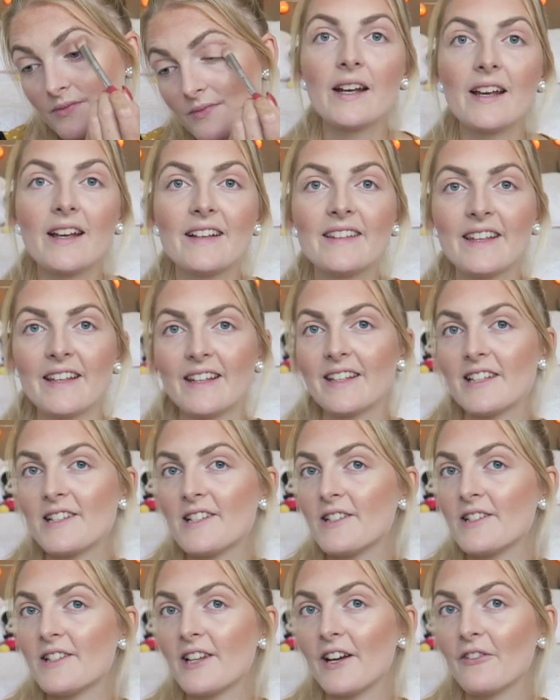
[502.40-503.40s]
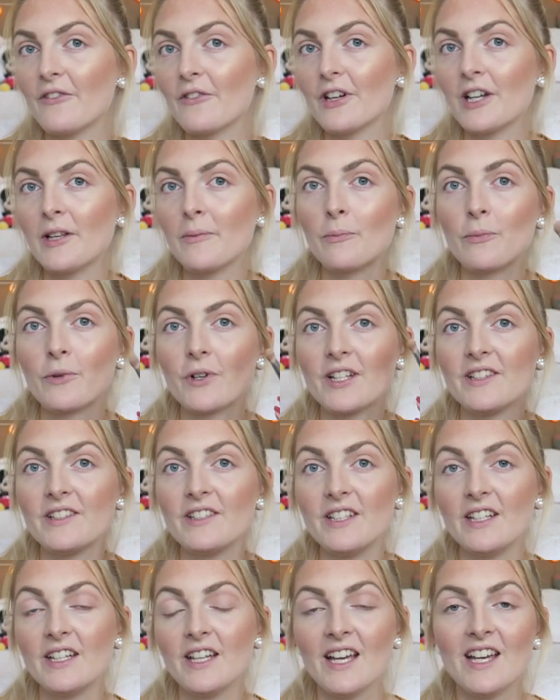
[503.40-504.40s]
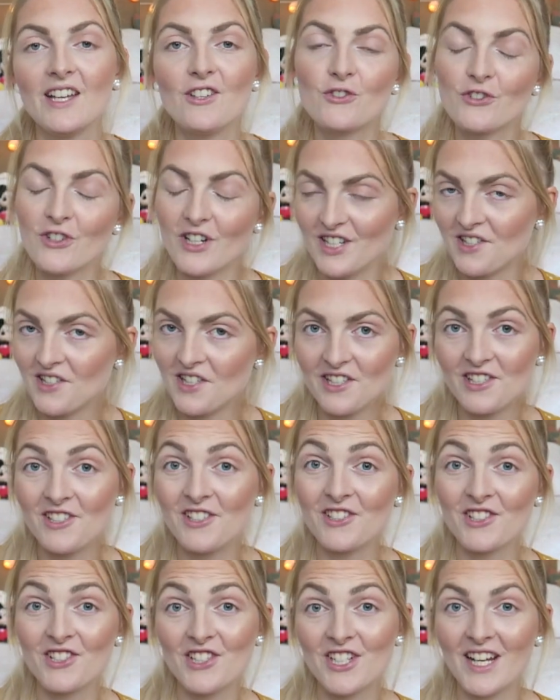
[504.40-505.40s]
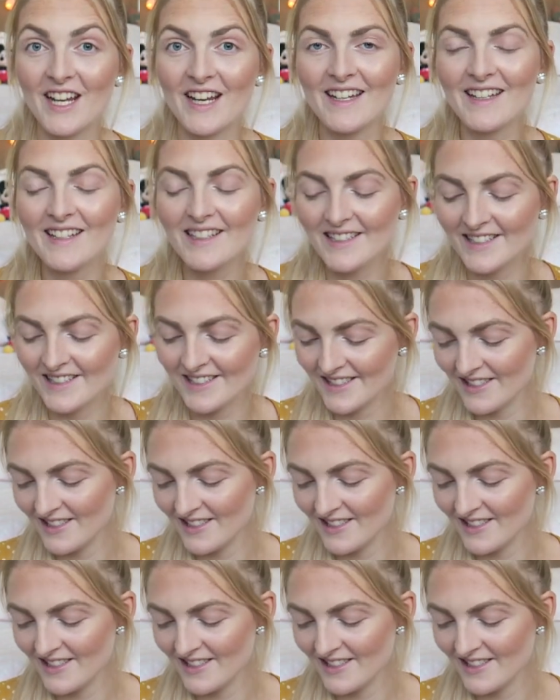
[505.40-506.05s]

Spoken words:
And I think this is a really pretty transition shade.